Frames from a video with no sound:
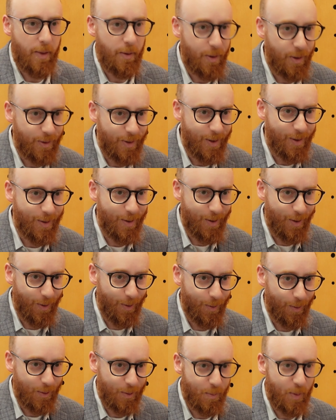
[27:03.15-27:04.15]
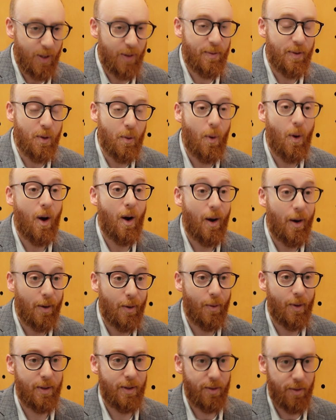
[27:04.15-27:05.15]
you didn't use, but if you are
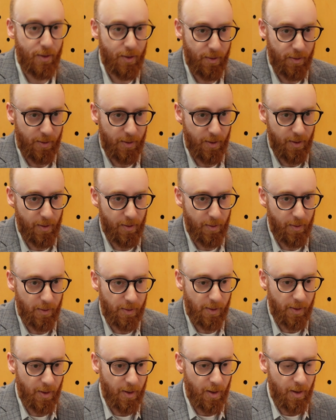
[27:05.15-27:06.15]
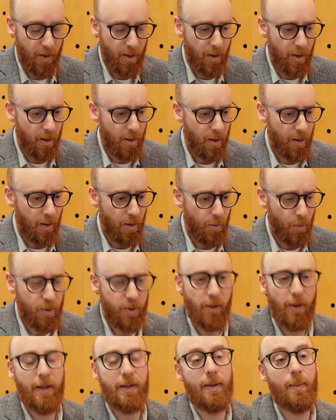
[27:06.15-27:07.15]
going to choose to use, would
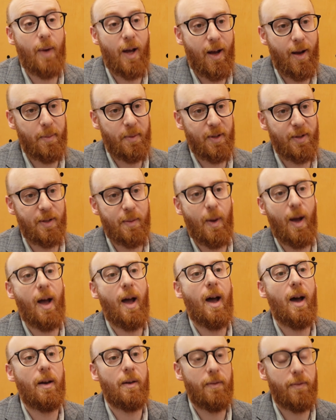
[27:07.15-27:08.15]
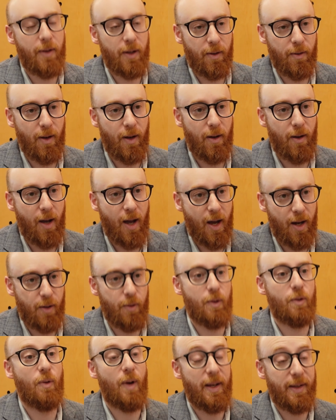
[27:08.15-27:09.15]
you like some options about how to figure out how
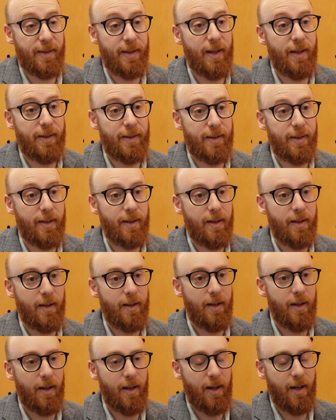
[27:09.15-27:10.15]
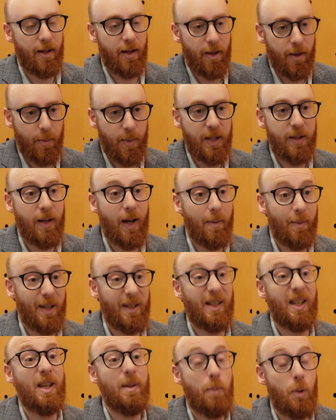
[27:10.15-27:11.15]
to address this? And in the meantime,
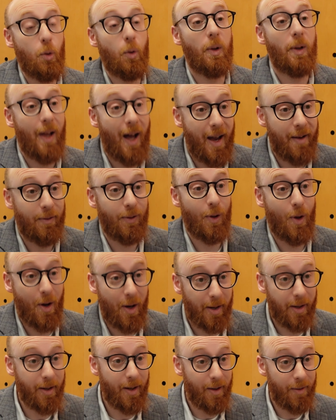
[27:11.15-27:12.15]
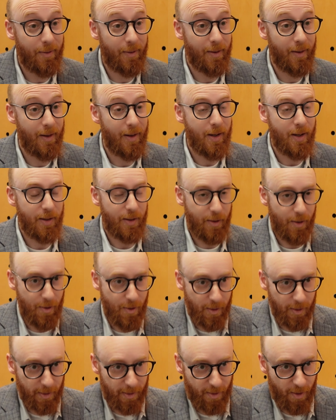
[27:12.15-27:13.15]
let's keep you alive long enough so
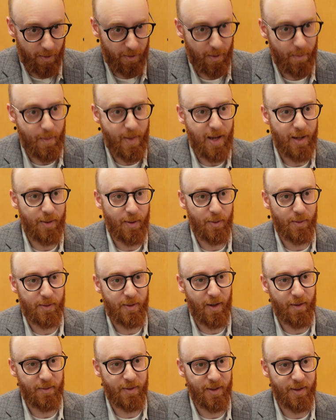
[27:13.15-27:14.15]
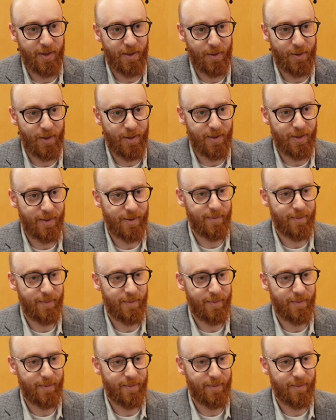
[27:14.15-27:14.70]
you can start to make those tough decisions.